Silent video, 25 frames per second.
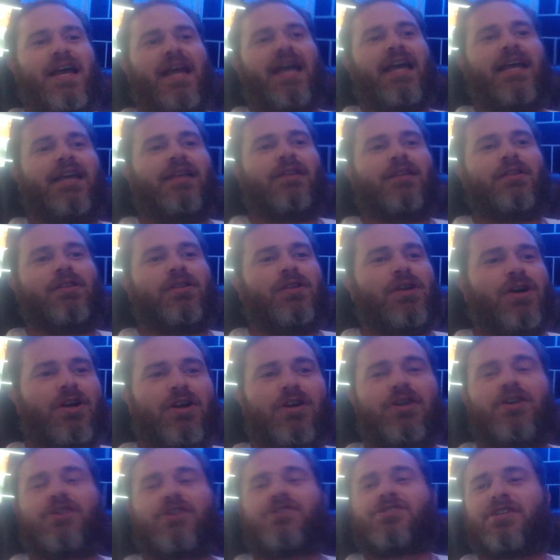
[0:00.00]
a
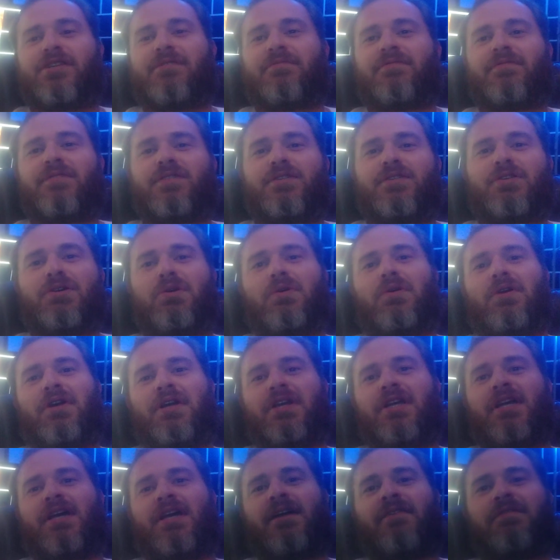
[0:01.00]
large
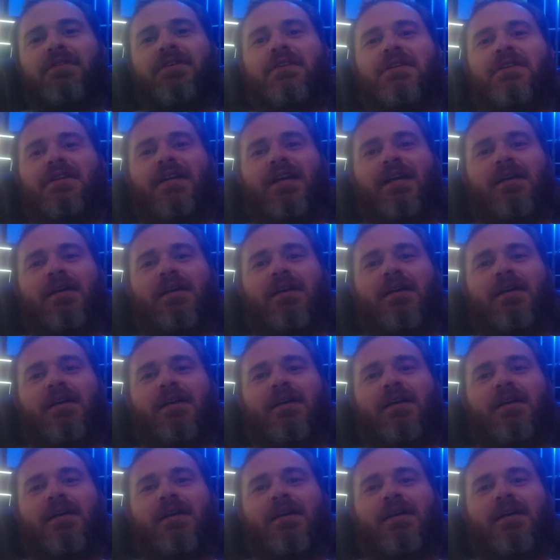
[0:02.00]
inventory of it?